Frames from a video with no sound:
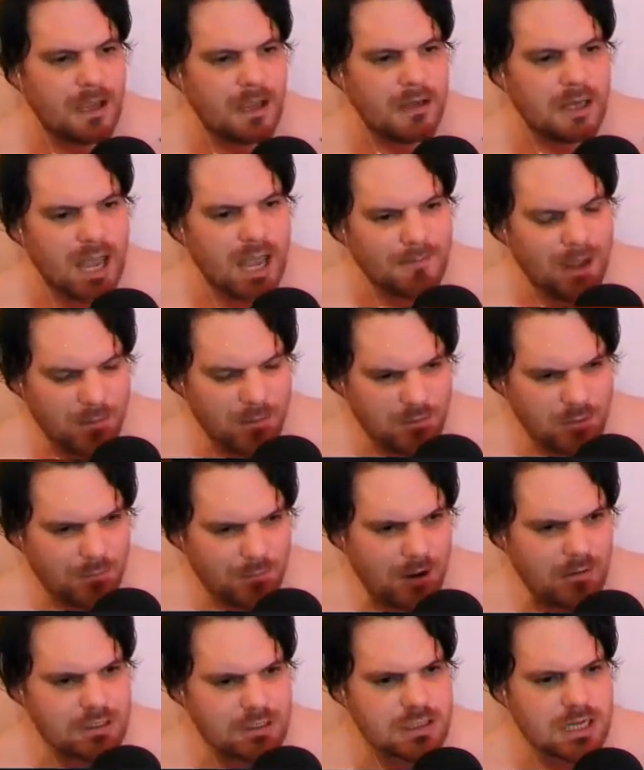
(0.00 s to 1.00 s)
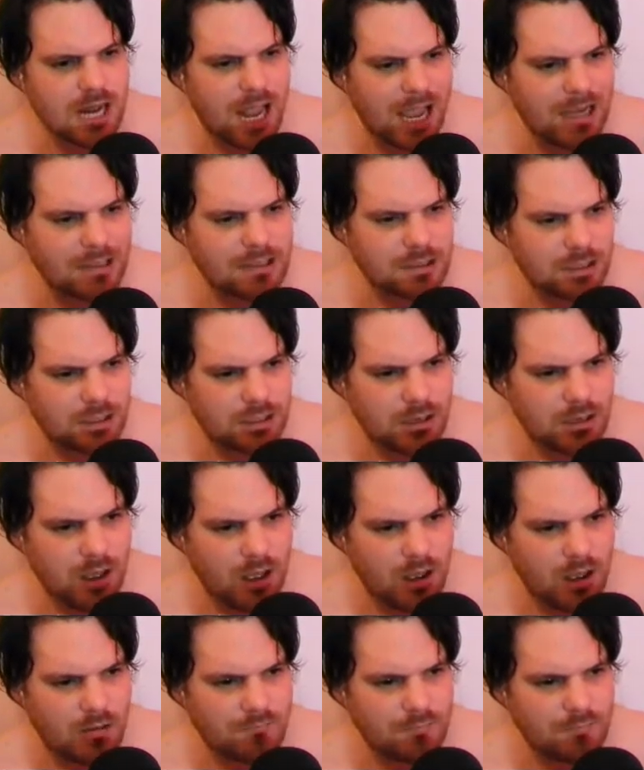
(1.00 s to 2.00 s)
Yeah, maybe the bell doesn't actually
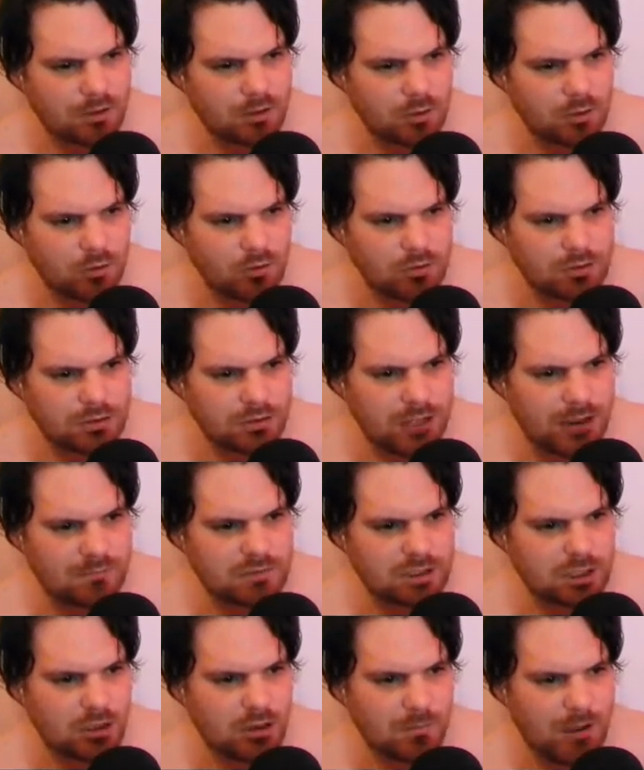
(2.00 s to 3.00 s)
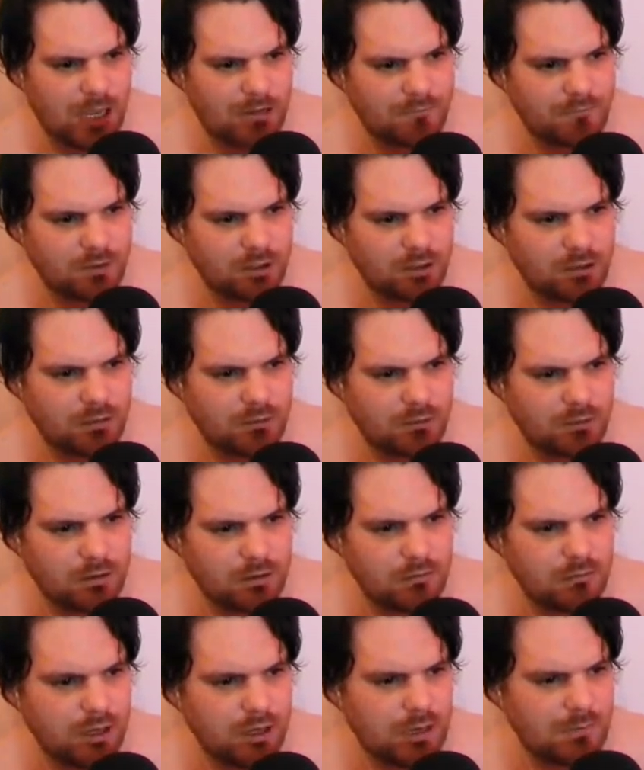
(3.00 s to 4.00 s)
um, cause them to come after you.
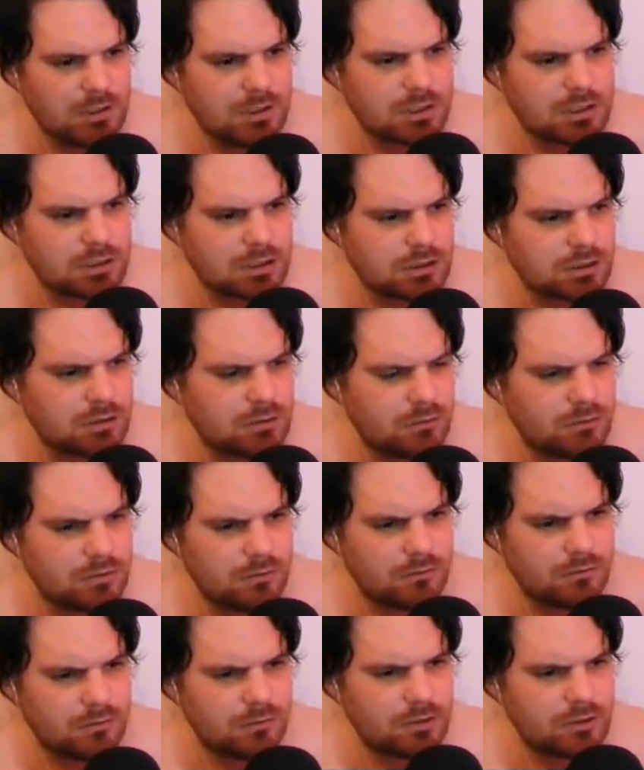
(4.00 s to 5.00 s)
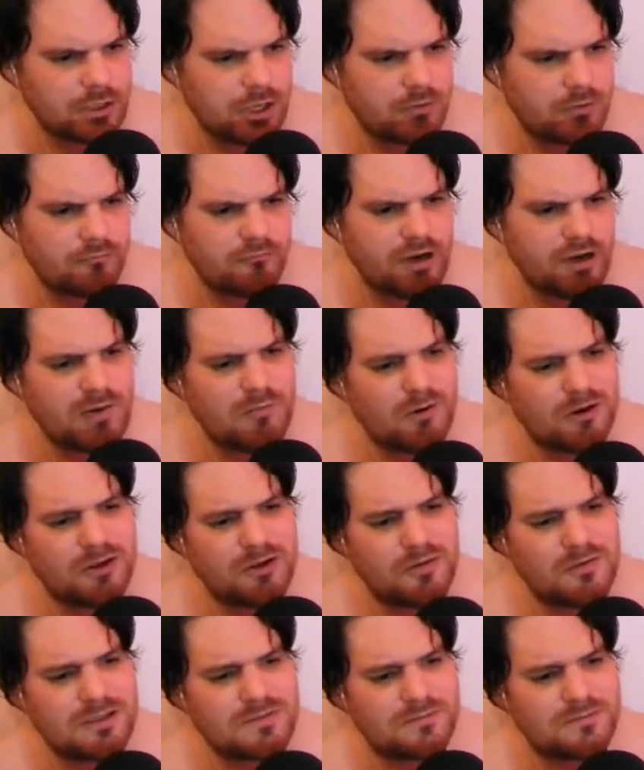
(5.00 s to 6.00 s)
Right, let me just... Because I really want to do this